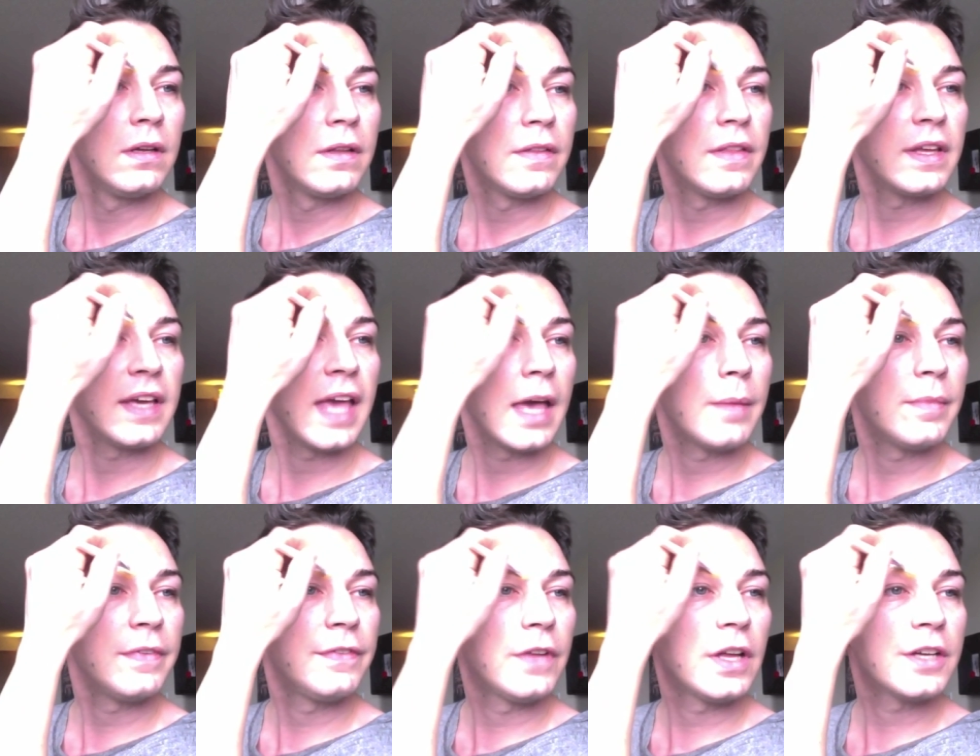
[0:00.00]
the
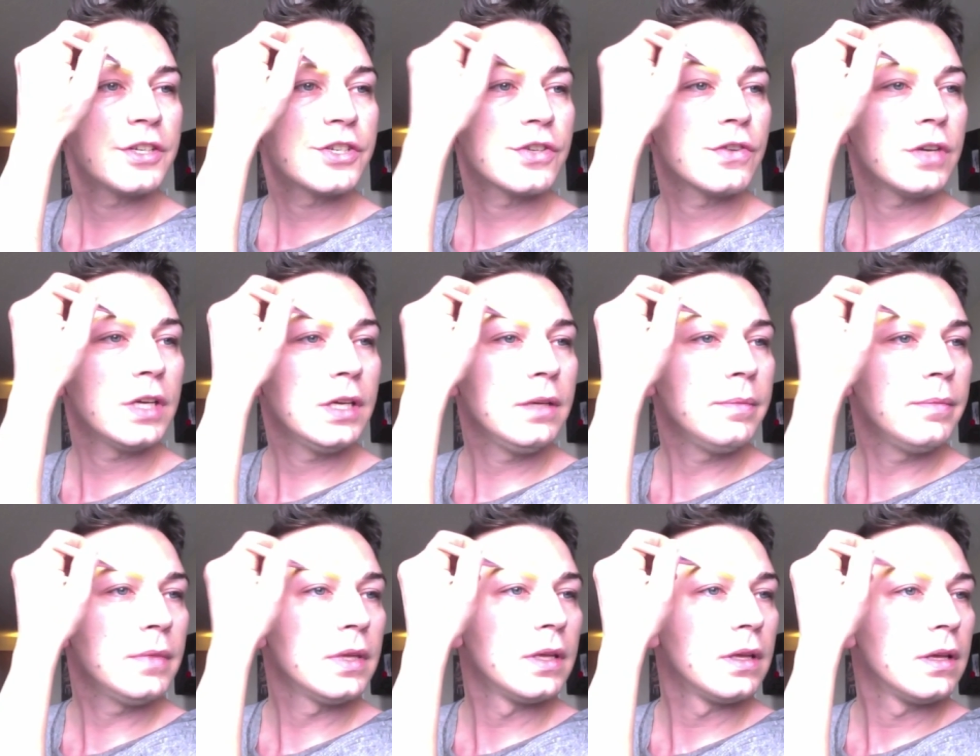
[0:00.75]
camouflage
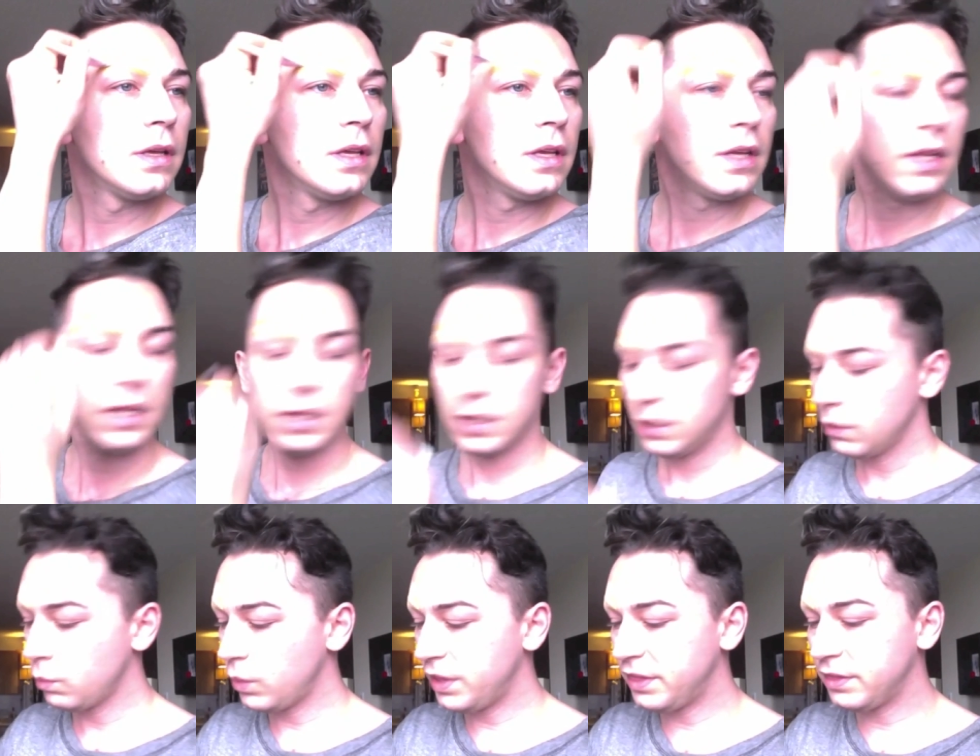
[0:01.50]
cream,
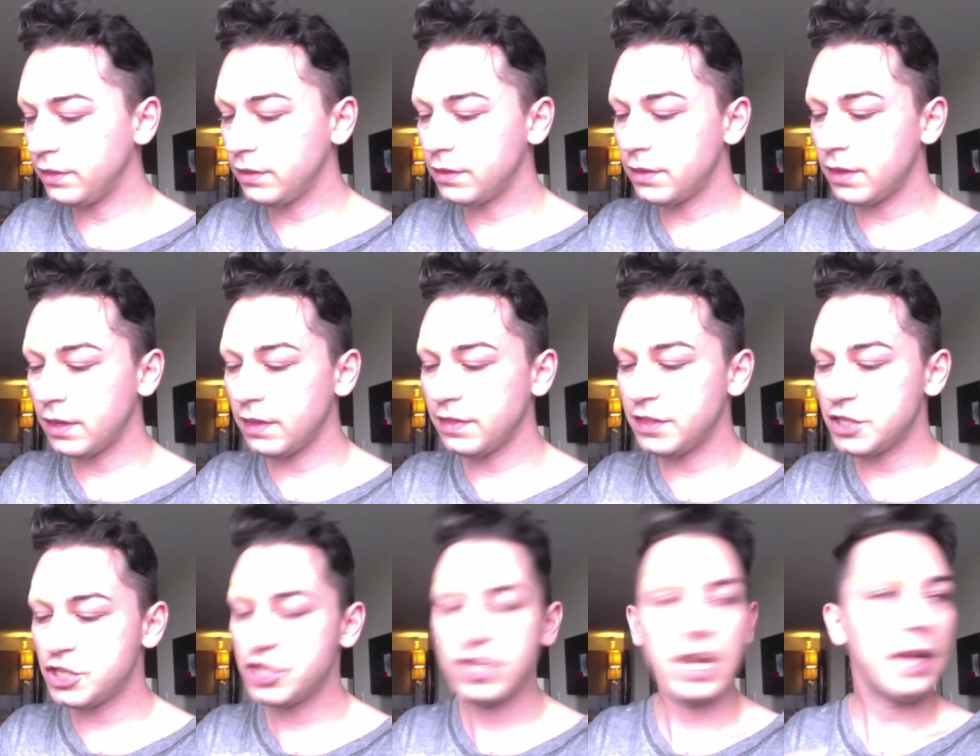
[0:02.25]
with
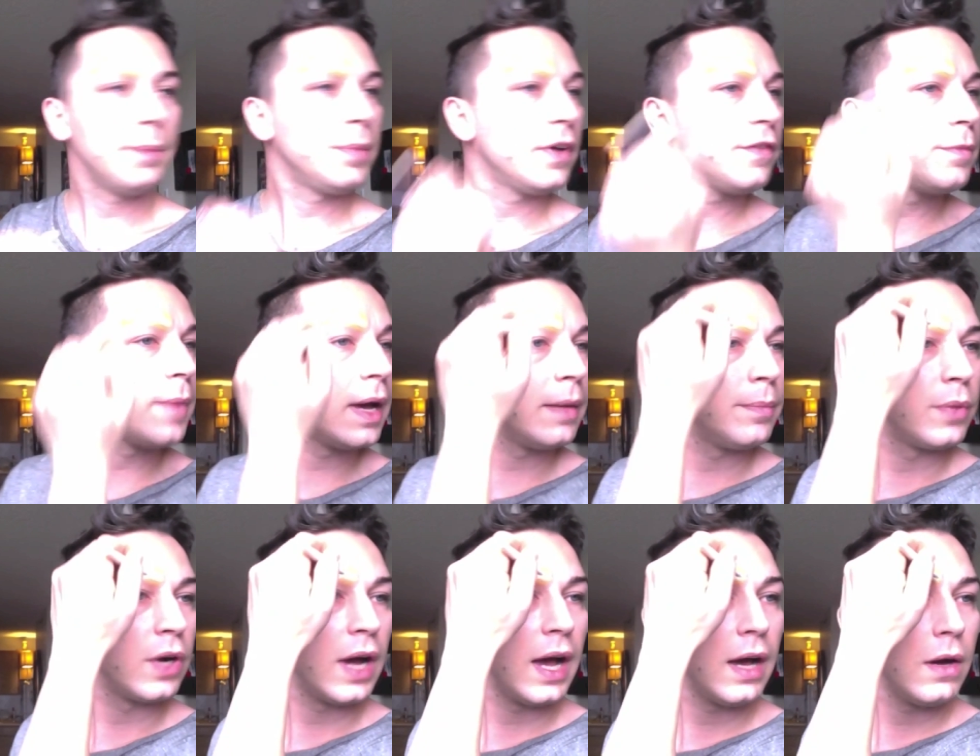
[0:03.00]
the shape of my
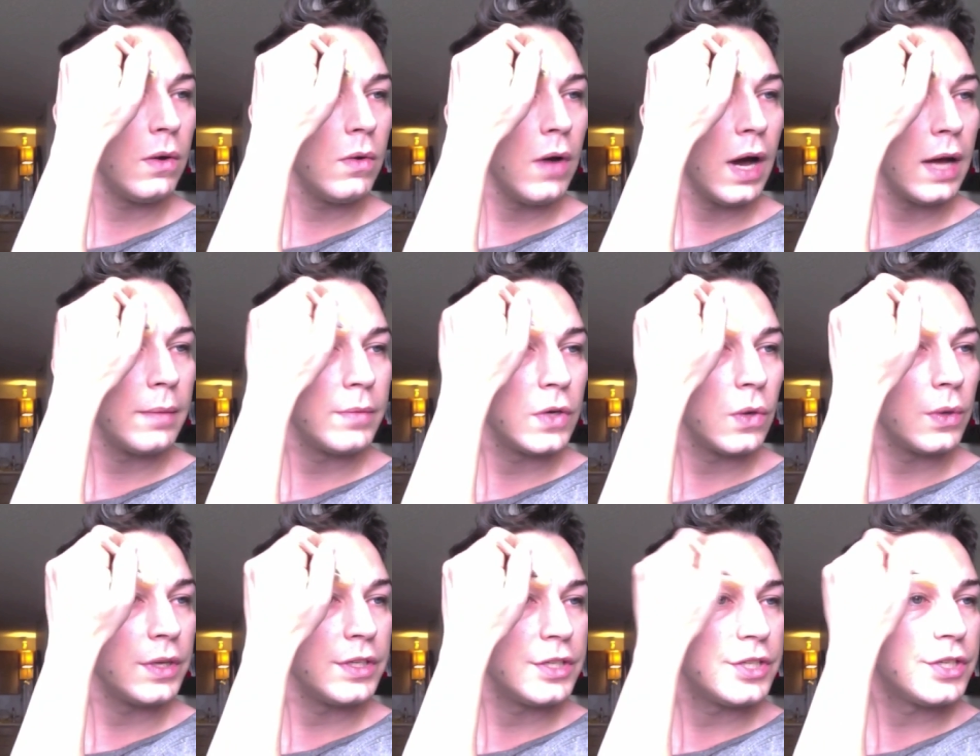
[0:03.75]
brow, I'm
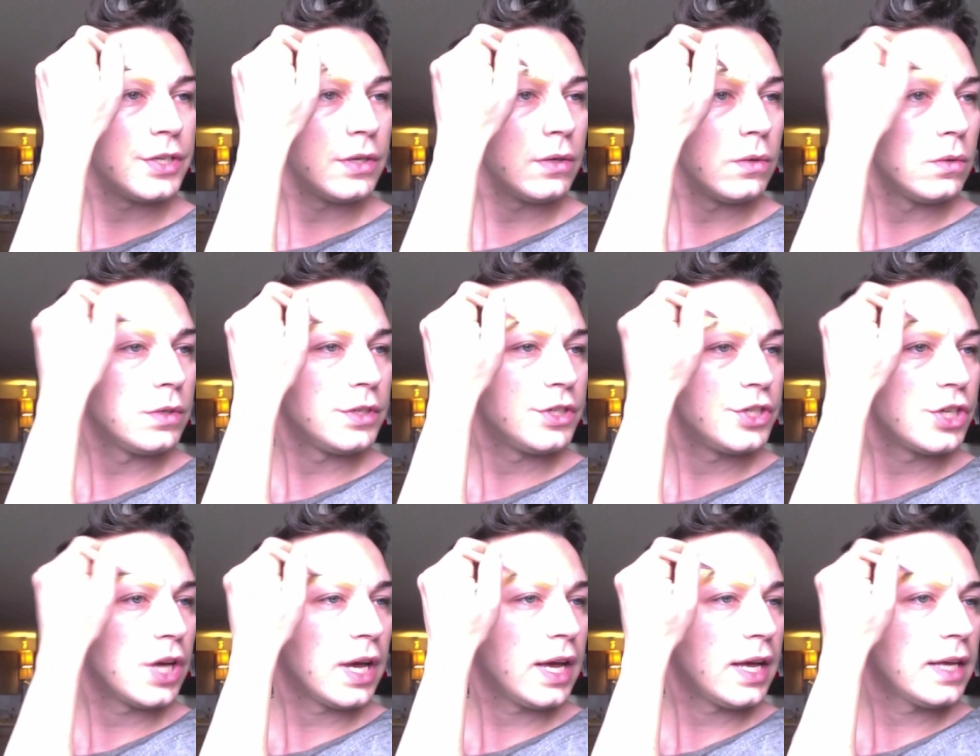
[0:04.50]
going to
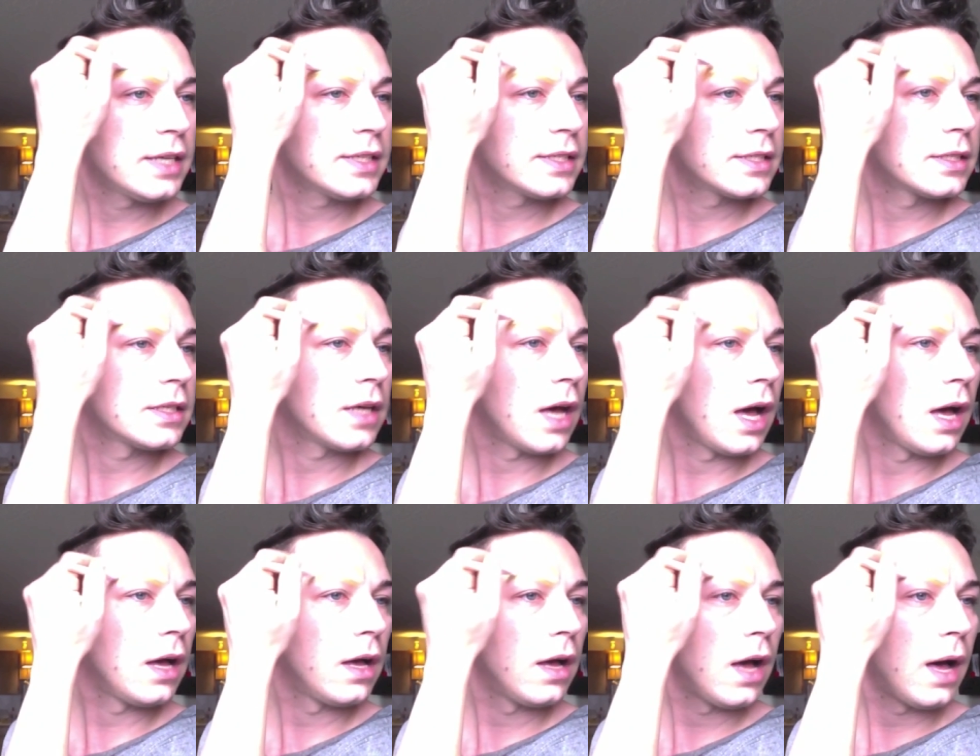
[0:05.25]
just
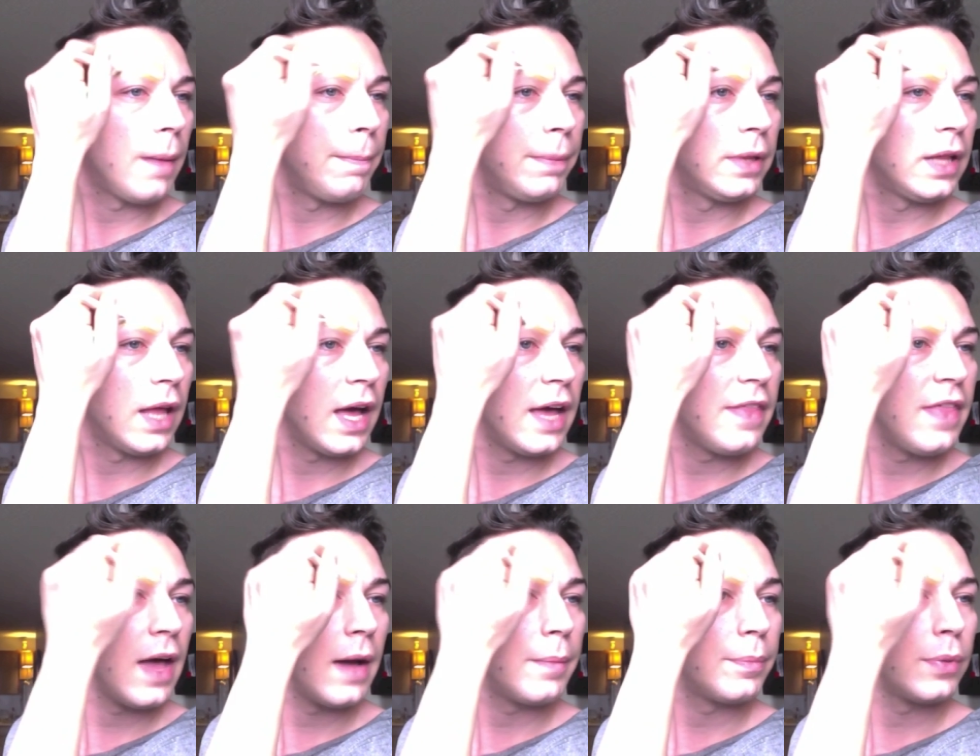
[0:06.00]
apply
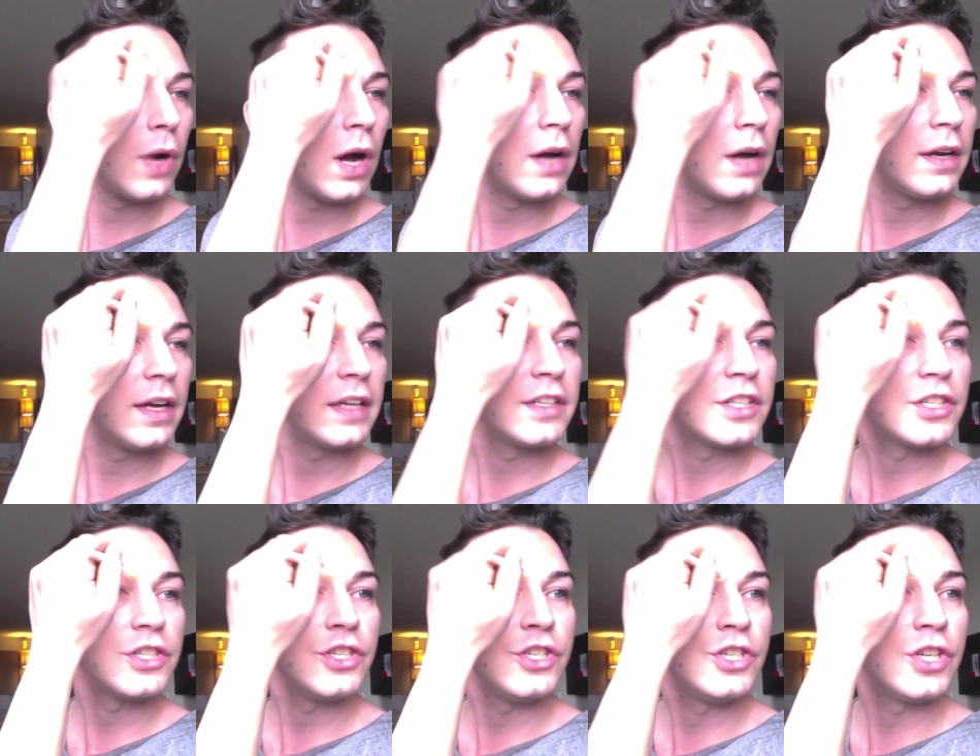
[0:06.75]
that product
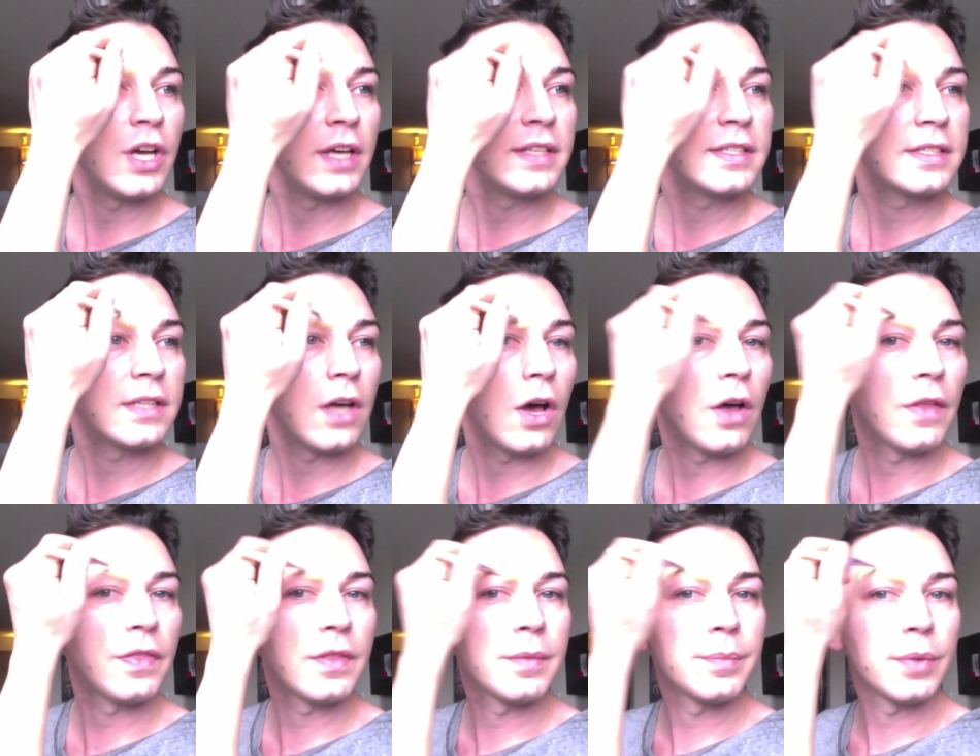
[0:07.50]
just
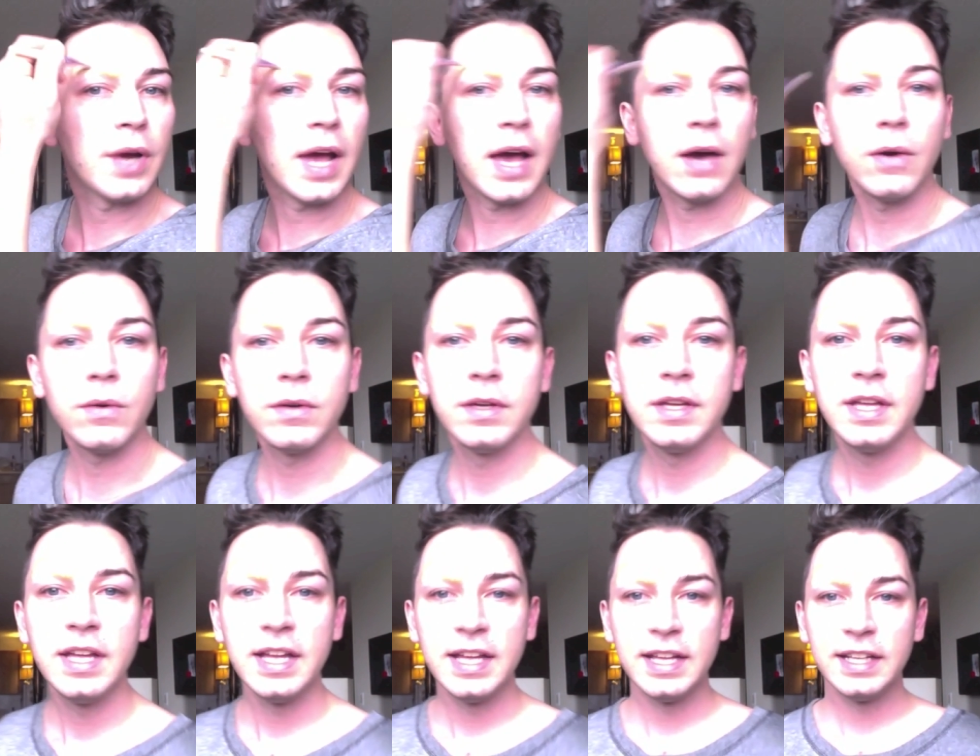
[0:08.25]
on the brow,
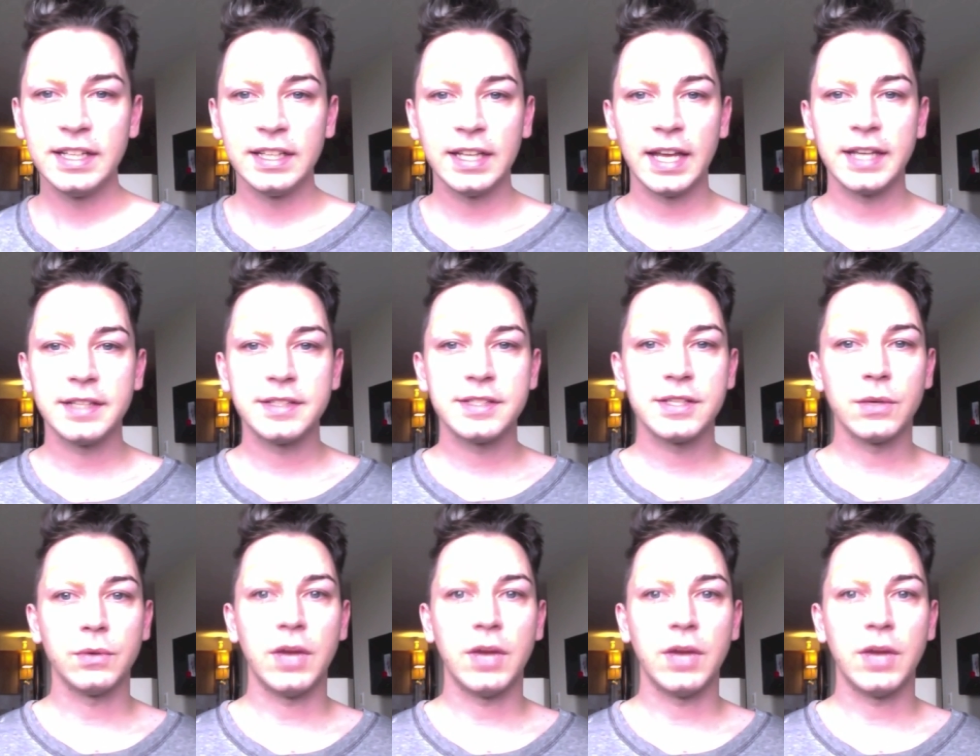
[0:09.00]
like so.